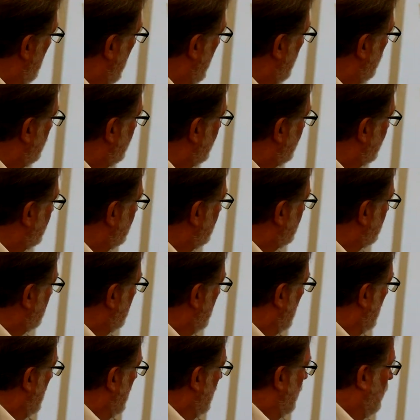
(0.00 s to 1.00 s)

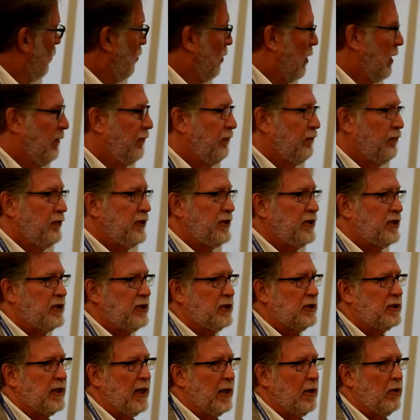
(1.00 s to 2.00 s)
emotions. What if we
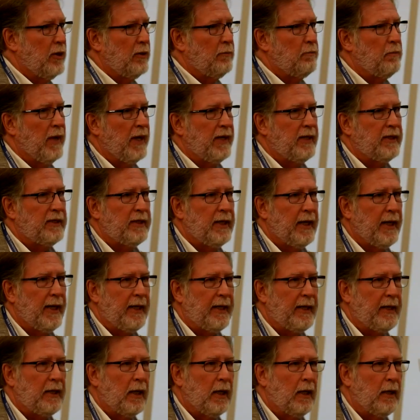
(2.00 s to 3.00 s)
sit down and
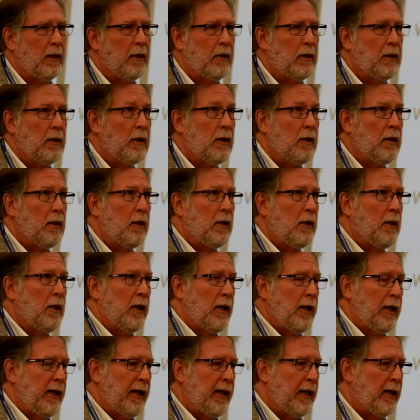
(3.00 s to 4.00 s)
meditate?
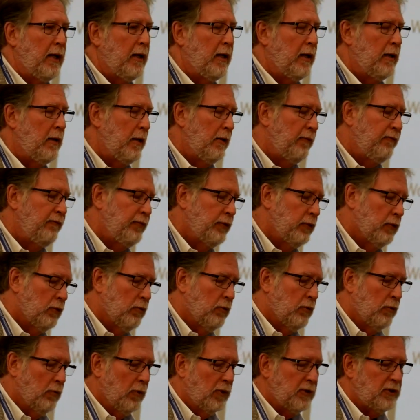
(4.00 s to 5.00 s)
And if
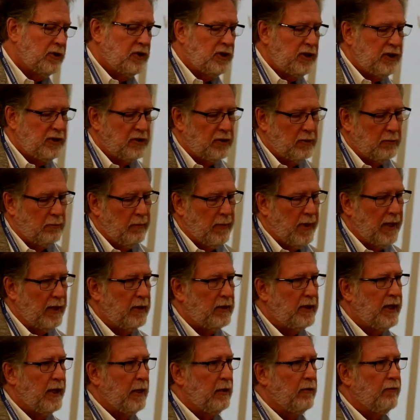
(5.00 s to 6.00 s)
you're a seasoned
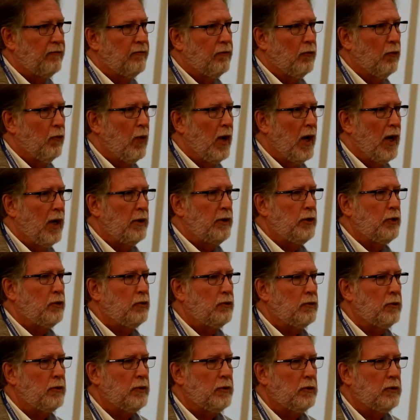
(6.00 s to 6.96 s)
meditator for a while, you,